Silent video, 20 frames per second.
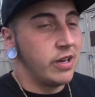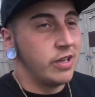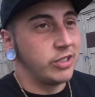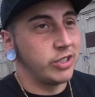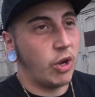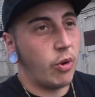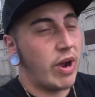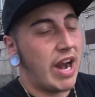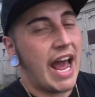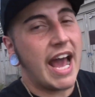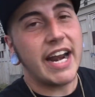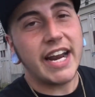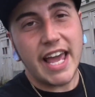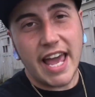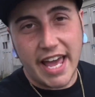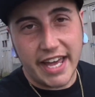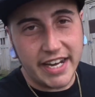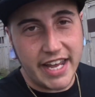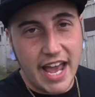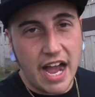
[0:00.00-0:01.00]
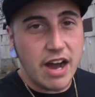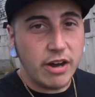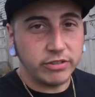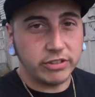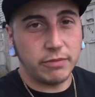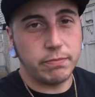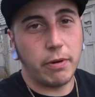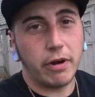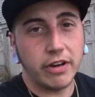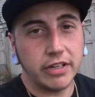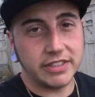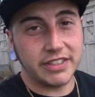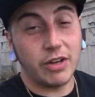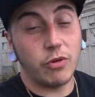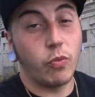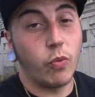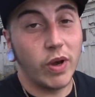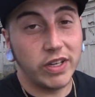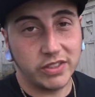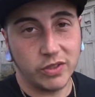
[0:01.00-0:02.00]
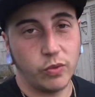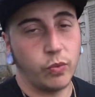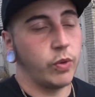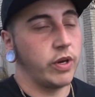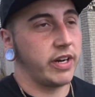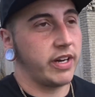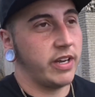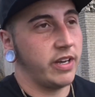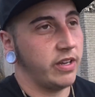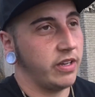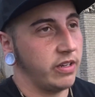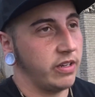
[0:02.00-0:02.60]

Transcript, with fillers: So I had to edit out the parts that wasn't working.